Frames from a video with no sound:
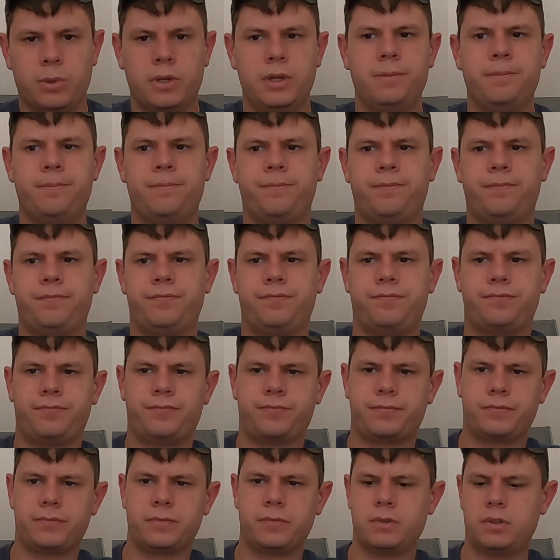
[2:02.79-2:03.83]
bit.
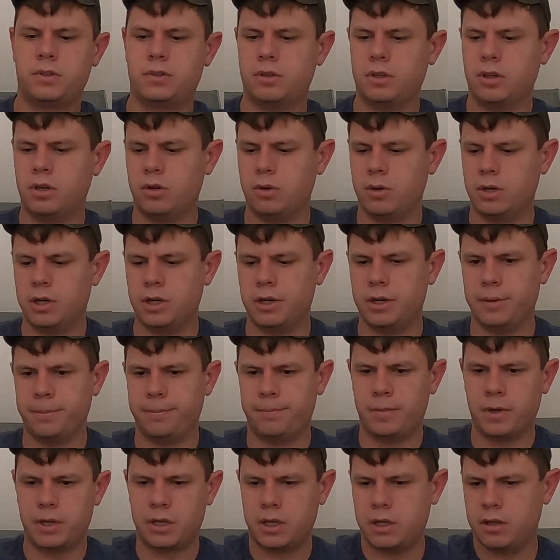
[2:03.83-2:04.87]

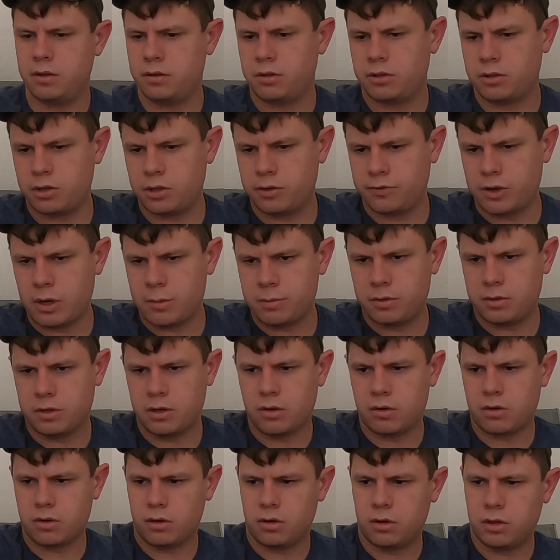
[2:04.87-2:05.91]
So again, 35%
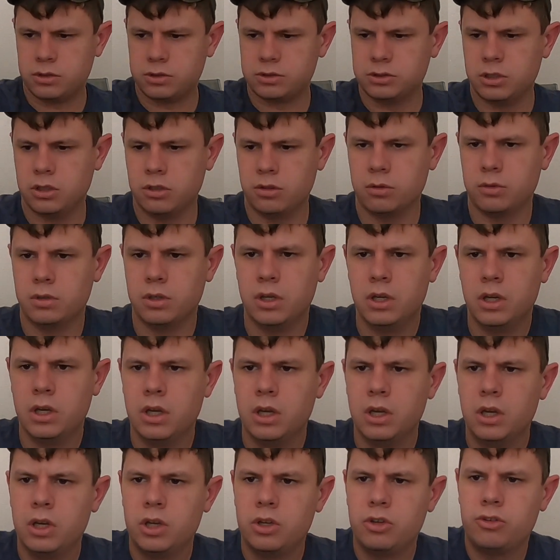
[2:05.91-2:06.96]
alcohol, so
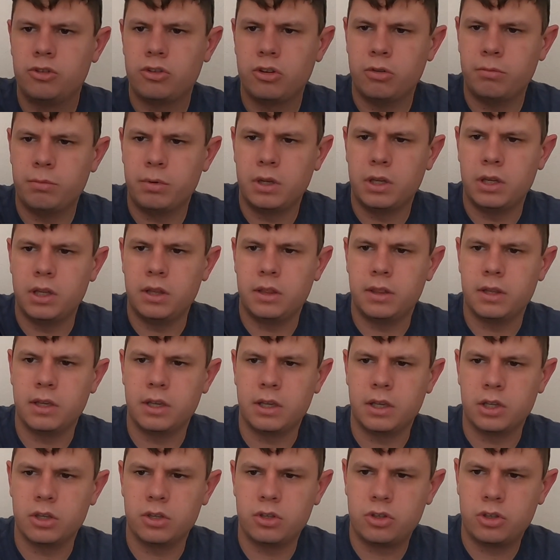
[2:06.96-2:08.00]
shouldn't be
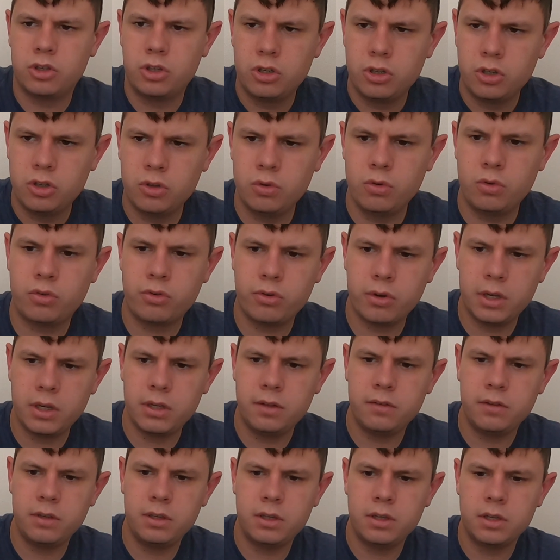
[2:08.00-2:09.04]
anything too
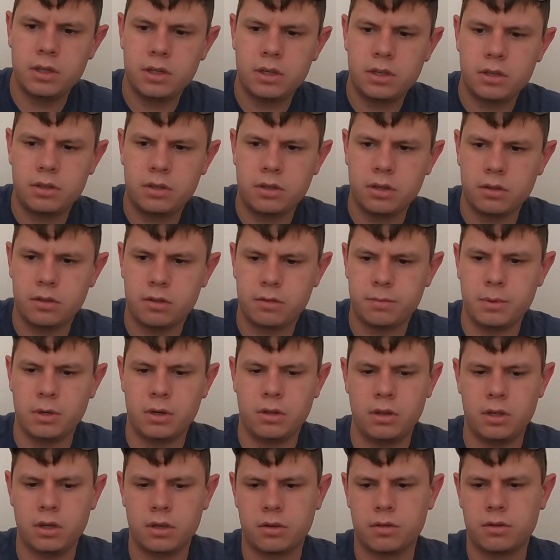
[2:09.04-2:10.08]
crazy. Does
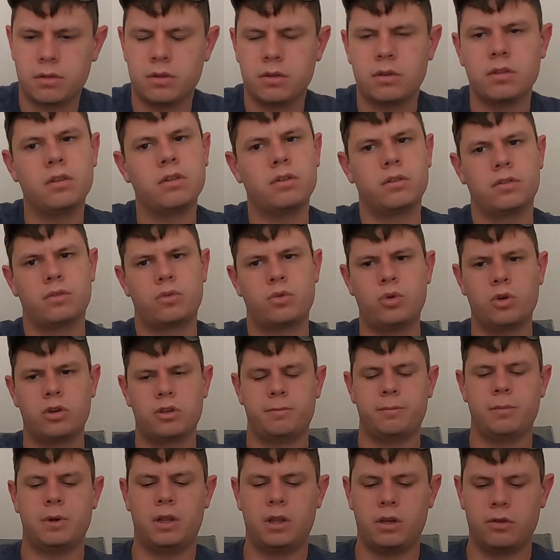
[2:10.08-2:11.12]
smell like, of
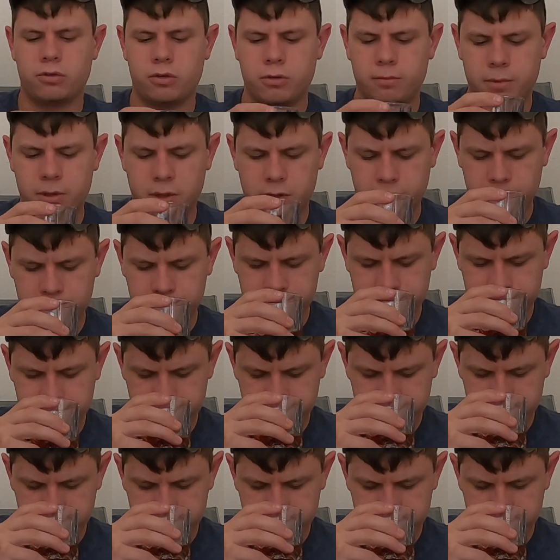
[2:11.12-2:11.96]
course, smell like root beer.